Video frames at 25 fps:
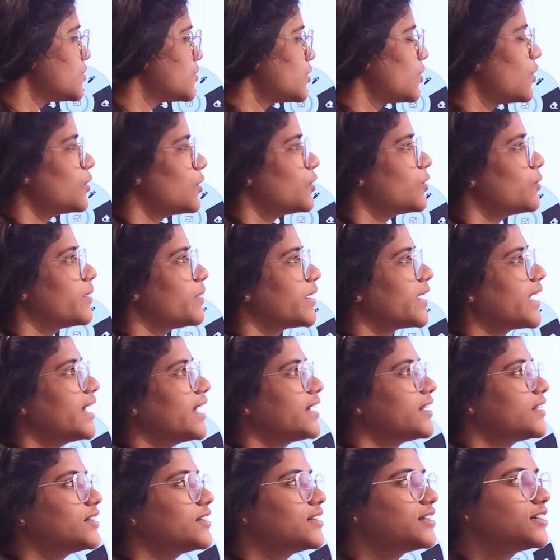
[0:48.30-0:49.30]
we all know,
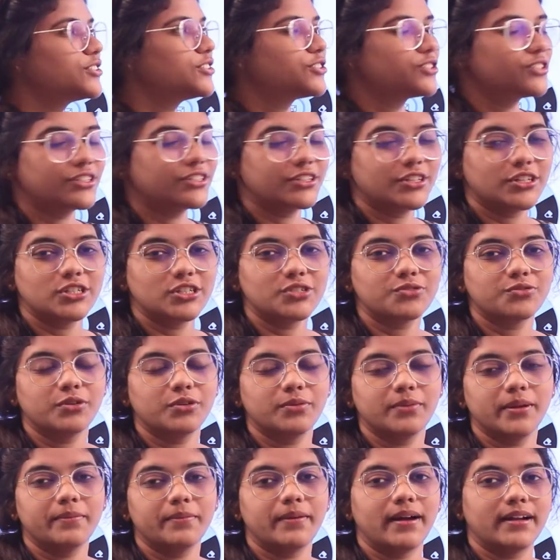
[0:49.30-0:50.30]
mechanical engineers
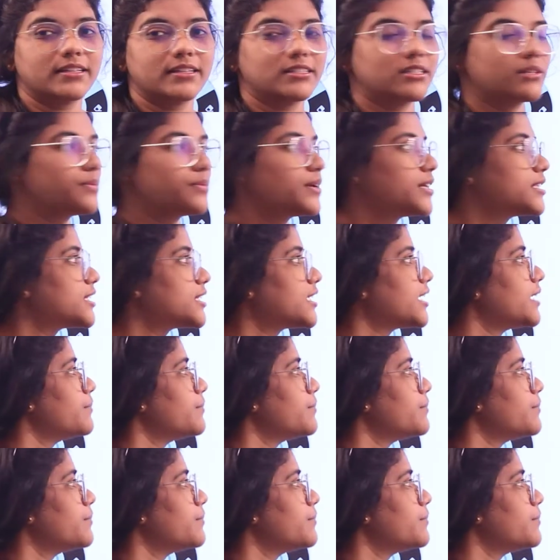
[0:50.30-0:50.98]
would be participating